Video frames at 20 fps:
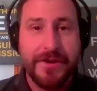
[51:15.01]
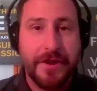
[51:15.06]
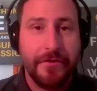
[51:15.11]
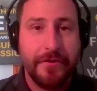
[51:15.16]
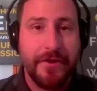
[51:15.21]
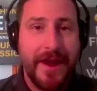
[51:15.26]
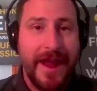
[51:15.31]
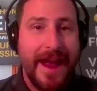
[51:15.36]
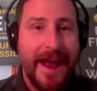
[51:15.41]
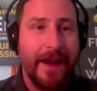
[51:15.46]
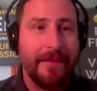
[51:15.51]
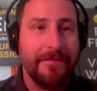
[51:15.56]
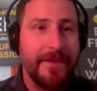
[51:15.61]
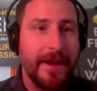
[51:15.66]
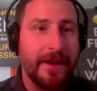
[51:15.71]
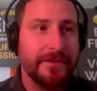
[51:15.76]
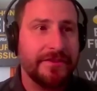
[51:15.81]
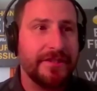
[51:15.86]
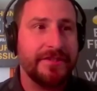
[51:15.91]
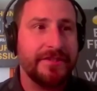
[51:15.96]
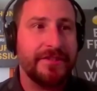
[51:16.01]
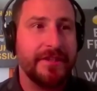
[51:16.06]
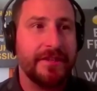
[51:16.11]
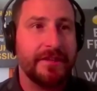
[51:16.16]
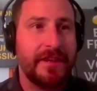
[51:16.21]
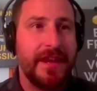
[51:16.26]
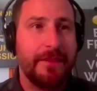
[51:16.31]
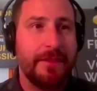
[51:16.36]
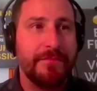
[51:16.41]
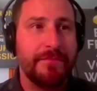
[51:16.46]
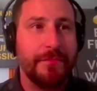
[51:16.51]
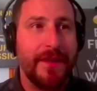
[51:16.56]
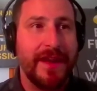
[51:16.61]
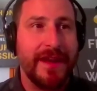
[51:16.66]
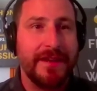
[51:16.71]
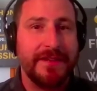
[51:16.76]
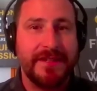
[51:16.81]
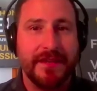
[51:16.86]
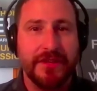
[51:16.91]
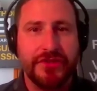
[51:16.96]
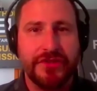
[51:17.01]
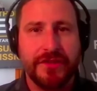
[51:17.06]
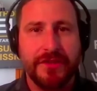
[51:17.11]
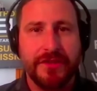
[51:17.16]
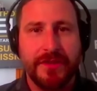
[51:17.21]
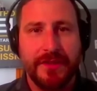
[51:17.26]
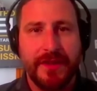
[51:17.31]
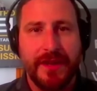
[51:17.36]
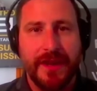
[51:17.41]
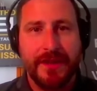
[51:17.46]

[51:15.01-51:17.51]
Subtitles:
a year and a half now since it came to my attention.